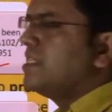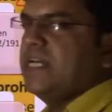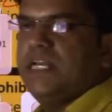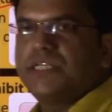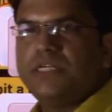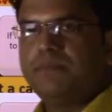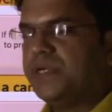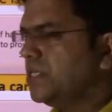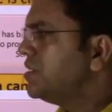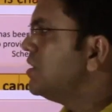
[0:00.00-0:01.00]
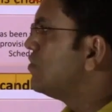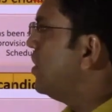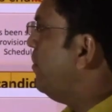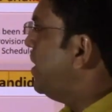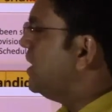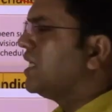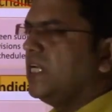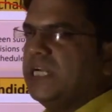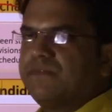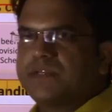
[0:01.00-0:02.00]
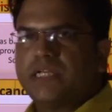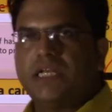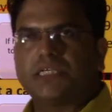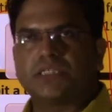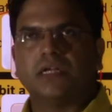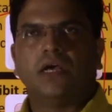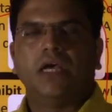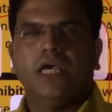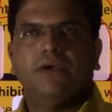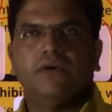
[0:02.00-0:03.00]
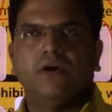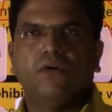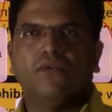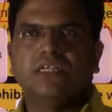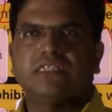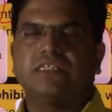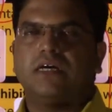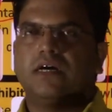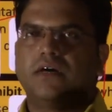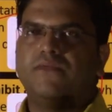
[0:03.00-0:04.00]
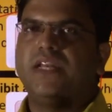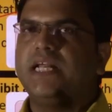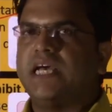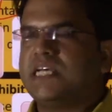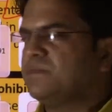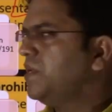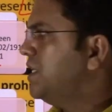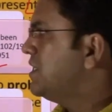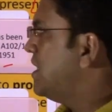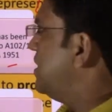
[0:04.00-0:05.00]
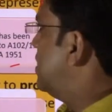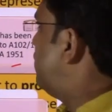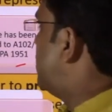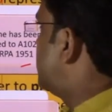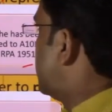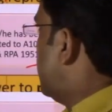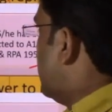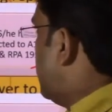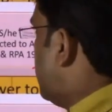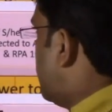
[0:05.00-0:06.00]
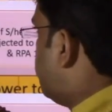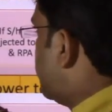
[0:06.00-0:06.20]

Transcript: this election petition. So immediately after election, uh, once uh, winner has been decided, once uh,